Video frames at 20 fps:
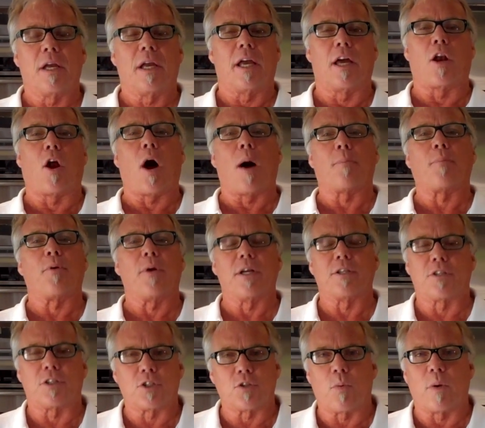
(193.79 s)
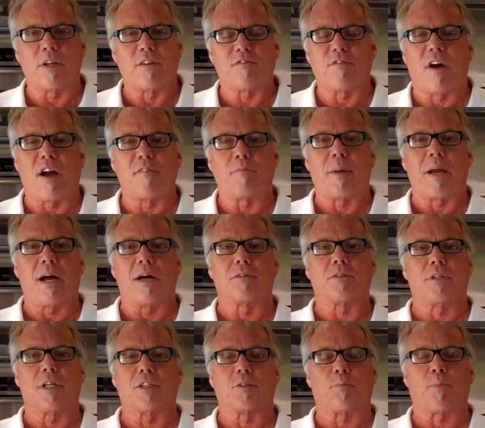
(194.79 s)
It operates at 25 pounds
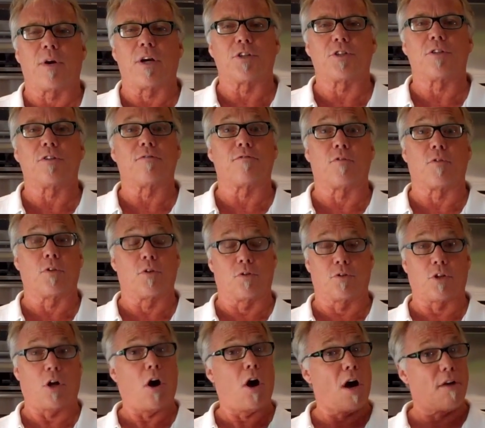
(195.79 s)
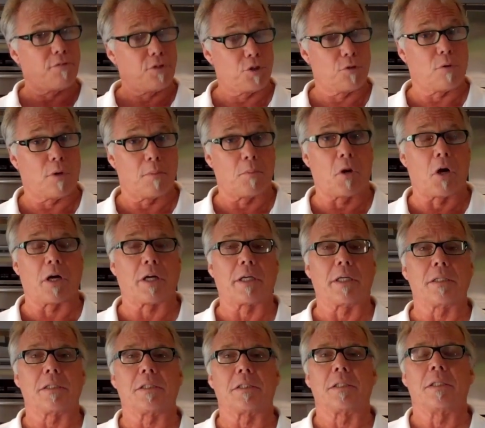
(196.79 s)
less pressure for those offshore
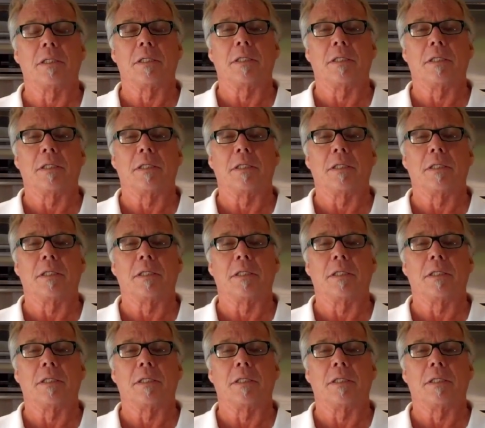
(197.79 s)
markets.